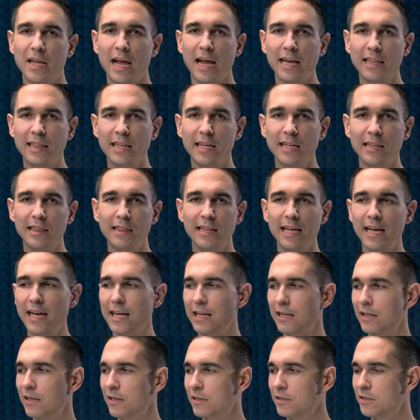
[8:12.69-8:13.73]
I think
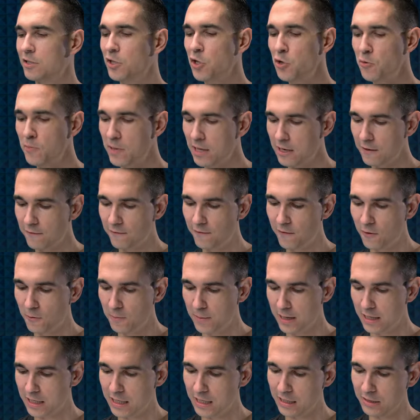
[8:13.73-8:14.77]
that too many
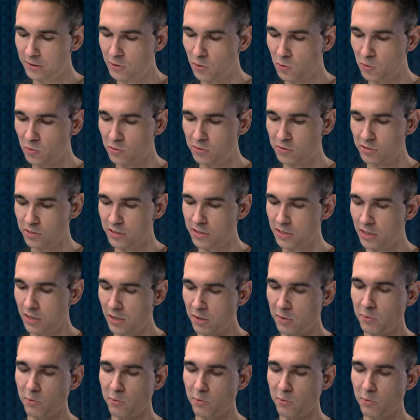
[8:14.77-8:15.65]
filmmaking tools